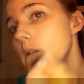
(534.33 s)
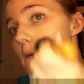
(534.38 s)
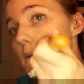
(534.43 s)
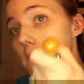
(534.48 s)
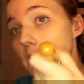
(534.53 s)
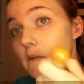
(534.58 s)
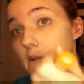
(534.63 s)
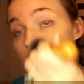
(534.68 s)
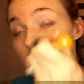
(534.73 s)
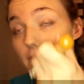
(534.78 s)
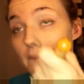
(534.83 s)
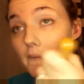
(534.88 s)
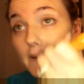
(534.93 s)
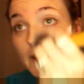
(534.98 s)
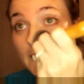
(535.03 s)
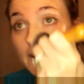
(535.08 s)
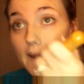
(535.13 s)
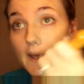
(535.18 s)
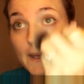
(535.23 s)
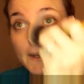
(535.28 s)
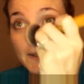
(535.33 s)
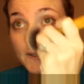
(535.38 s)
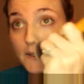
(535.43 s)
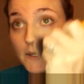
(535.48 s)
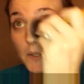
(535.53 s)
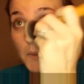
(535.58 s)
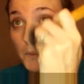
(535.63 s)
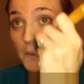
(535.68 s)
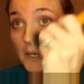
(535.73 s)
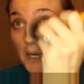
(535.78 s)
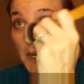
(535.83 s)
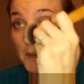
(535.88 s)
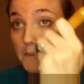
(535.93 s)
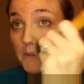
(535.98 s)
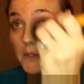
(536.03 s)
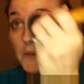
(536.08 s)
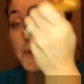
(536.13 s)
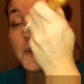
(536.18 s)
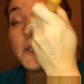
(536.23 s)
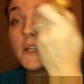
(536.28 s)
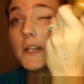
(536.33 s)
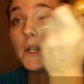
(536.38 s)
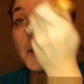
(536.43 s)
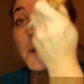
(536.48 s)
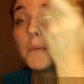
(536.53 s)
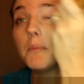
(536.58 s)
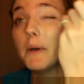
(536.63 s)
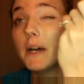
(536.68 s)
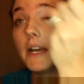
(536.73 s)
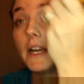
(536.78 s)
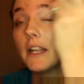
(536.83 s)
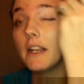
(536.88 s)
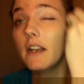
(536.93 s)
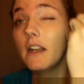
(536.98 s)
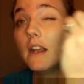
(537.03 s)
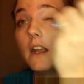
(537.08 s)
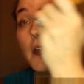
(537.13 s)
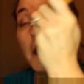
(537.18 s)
It's definitely lighter than what I'm used to, but